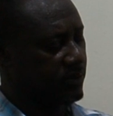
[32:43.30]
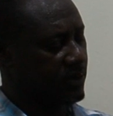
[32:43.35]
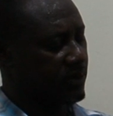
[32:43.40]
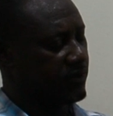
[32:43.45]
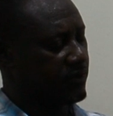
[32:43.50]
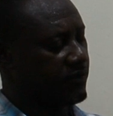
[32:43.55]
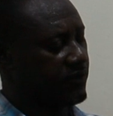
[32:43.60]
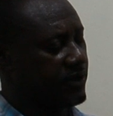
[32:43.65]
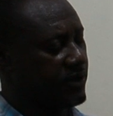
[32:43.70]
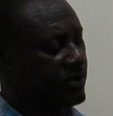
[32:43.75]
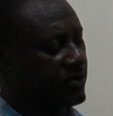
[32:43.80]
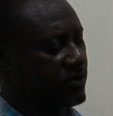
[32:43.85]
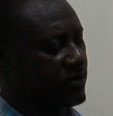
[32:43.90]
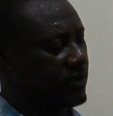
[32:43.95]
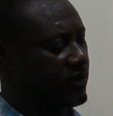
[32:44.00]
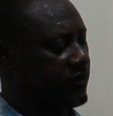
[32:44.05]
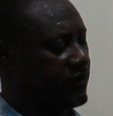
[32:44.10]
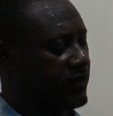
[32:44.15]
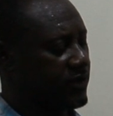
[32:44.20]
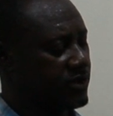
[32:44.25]
one face,
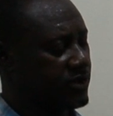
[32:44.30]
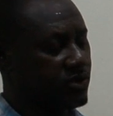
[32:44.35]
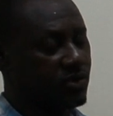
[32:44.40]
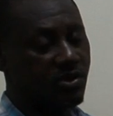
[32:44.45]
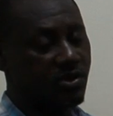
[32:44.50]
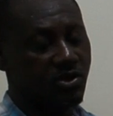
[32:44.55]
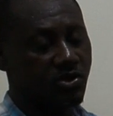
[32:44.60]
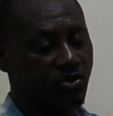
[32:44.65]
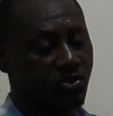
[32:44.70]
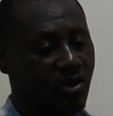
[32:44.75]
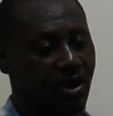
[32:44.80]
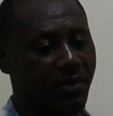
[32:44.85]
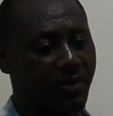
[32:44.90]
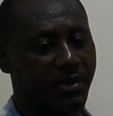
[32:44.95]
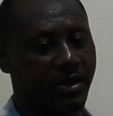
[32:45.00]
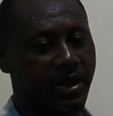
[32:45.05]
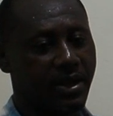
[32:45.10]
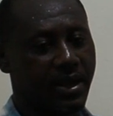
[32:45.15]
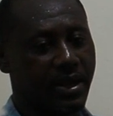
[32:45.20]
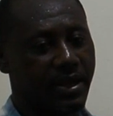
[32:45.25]
one face. So
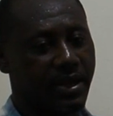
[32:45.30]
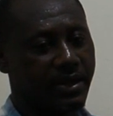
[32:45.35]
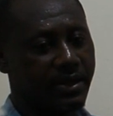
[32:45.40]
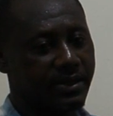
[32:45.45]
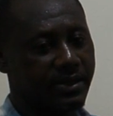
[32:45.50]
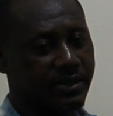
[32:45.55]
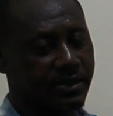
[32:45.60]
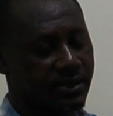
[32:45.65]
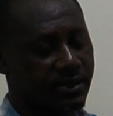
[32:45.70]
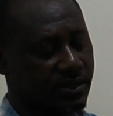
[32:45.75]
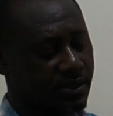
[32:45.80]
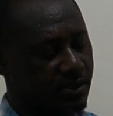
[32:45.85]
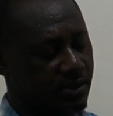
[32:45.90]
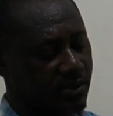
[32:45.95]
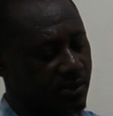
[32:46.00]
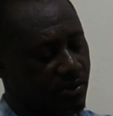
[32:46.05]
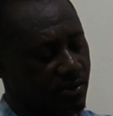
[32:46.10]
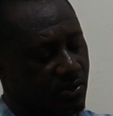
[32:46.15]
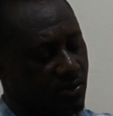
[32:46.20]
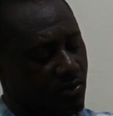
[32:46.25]
how many edges?
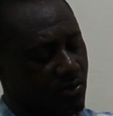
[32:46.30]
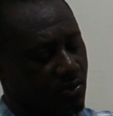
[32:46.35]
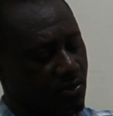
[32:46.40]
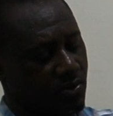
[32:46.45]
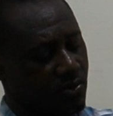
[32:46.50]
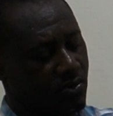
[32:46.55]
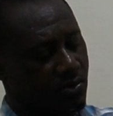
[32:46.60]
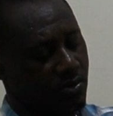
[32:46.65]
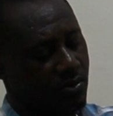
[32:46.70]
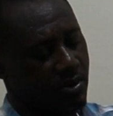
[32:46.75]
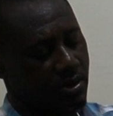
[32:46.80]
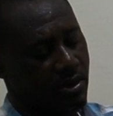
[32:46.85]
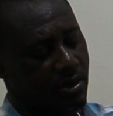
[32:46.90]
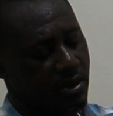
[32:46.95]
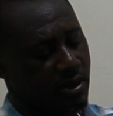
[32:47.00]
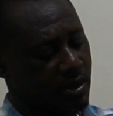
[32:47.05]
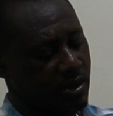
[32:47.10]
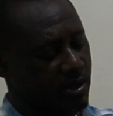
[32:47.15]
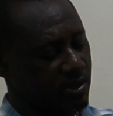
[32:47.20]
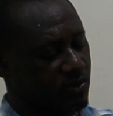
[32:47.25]

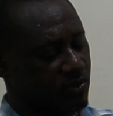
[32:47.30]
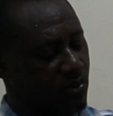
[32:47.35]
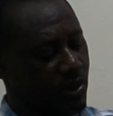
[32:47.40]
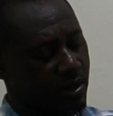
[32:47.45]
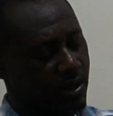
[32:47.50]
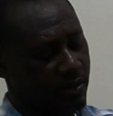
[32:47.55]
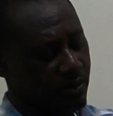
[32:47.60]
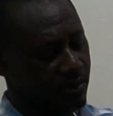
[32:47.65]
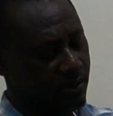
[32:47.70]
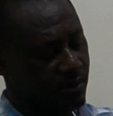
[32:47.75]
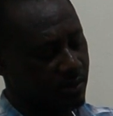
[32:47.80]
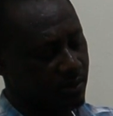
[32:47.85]
Edge one,